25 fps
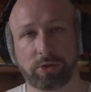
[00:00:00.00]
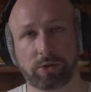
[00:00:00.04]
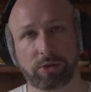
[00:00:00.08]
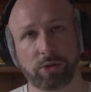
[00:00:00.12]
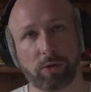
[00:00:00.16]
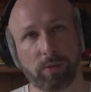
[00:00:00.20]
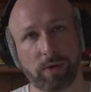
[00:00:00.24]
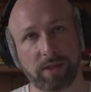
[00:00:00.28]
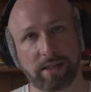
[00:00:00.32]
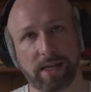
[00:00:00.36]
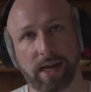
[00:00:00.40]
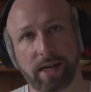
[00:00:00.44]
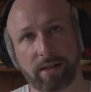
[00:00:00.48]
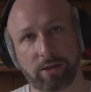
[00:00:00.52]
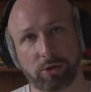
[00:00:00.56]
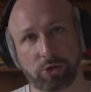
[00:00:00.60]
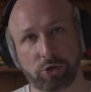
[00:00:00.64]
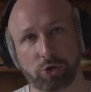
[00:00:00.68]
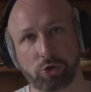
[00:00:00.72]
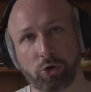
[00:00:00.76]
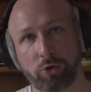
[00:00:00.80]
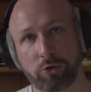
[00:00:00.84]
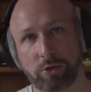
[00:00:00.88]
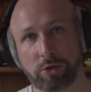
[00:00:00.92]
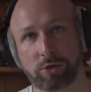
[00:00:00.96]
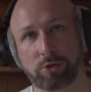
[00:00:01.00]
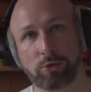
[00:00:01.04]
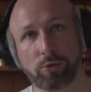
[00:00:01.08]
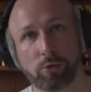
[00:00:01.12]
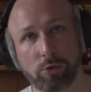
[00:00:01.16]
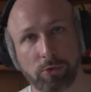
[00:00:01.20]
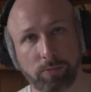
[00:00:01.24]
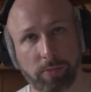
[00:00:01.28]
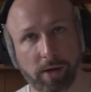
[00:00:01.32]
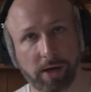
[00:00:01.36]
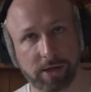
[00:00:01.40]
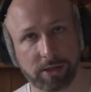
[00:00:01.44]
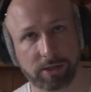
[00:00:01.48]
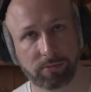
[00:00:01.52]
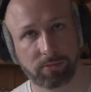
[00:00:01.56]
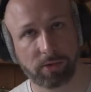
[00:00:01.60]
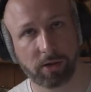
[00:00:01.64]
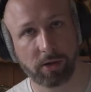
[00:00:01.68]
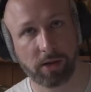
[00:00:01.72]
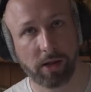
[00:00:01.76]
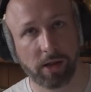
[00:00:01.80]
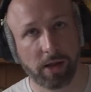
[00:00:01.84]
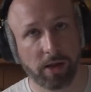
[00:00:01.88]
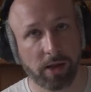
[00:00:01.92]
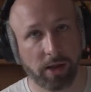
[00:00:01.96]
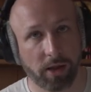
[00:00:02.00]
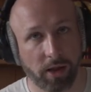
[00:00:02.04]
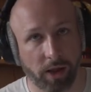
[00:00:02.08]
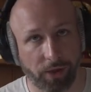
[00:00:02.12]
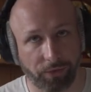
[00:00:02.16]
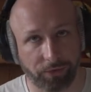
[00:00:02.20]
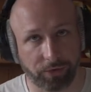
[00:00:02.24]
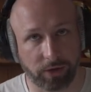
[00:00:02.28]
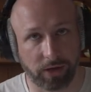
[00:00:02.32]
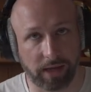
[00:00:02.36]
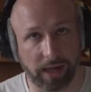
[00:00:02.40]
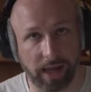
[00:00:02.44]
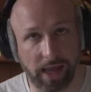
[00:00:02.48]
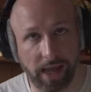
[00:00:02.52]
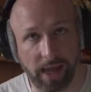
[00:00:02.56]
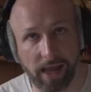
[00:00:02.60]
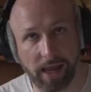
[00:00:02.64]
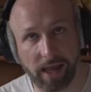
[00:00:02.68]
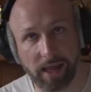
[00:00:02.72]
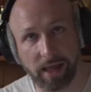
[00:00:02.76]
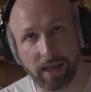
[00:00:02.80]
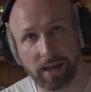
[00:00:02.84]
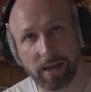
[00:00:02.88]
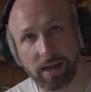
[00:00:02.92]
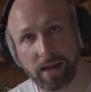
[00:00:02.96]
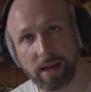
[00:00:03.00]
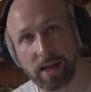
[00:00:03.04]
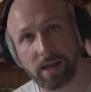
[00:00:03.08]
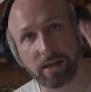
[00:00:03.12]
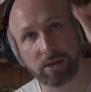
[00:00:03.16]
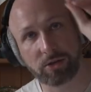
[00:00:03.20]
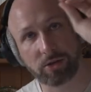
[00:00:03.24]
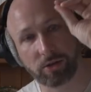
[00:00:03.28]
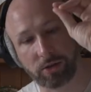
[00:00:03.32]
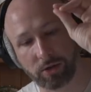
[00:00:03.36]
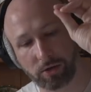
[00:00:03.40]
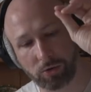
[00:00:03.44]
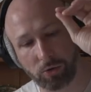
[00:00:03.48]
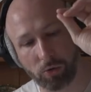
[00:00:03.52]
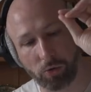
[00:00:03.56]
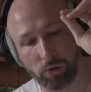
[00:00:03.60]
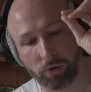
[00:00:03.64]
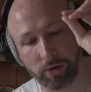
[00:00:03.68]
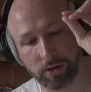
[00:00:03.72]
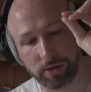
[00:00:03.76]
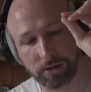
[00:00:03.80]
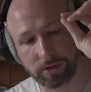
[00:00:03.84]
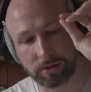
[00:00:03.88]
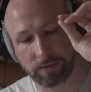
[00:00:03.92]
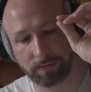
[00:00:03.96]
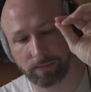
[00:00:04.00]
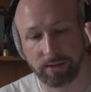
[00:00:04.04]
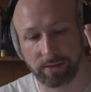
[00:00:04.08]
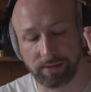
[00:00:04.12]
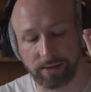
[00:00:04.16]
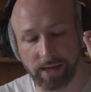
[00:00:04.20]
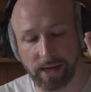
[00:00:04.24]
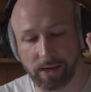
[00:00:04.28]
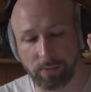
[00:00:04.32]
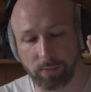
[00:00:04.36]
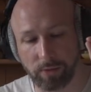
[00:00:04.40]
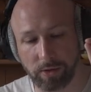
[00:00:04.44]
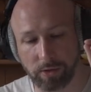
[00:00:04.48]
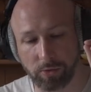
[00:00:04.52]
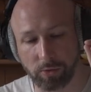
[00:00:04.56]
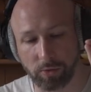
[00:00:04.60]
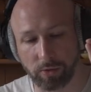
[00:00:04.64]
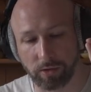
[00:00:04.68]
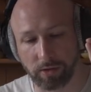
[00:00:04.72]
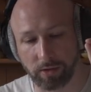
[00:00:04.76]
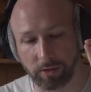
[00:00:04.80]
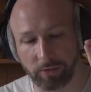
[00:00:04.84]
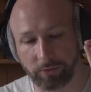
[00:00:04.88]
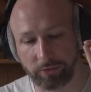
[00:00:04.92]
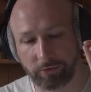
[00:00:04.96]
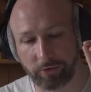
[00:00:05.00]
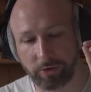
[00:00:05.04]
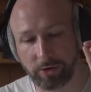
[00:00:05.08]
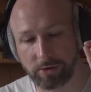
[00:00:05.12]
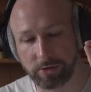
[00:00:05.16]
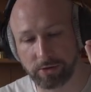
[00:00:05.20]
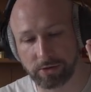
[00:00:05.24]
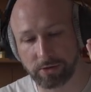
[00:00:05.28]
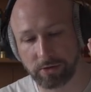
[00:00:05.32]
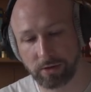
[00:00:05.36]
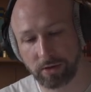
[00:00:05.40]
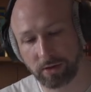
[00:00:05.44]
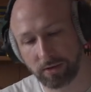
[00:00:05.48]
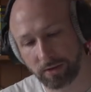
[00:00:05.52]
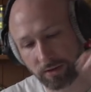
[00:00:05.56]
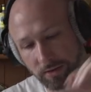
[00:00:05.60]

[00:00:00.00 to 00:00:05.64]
So we take the shortest route possible of getting into the chorus, then we do a little verse,